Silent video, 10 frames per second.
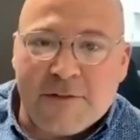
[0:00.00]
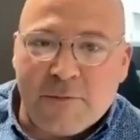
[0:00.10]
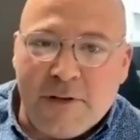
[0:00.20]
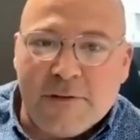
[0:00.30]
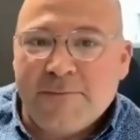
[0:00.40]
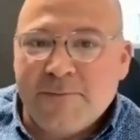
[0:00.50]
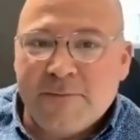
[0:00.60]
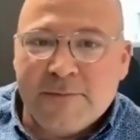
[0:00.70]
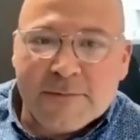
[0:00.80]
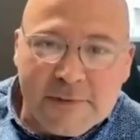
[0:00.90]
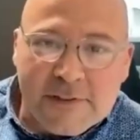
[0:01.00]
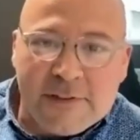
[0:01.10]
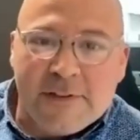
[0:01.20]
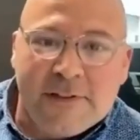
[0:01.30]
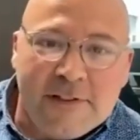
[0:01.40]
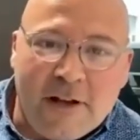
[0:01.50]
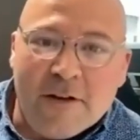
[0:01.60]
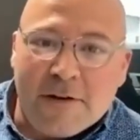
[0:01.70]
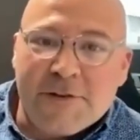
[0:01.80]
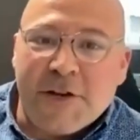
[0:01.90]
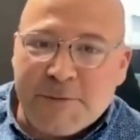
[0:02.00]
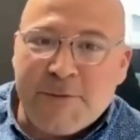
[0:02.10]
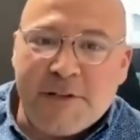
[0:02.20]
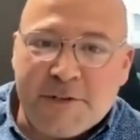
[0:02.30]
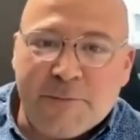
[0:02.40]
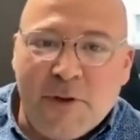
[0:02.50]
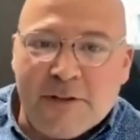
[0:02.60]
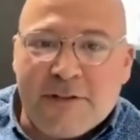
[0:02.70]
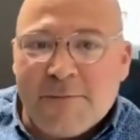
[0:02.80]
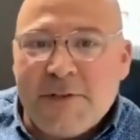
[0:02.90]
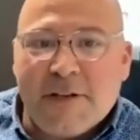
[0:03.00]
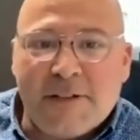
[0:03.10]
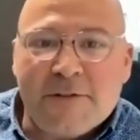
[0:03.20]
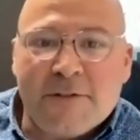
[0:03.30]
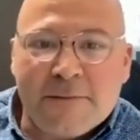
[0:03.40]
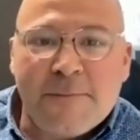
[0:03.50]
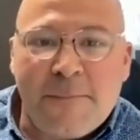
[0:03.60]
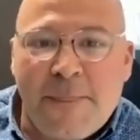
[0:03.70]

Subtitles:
as well, all our transportation policy objectives.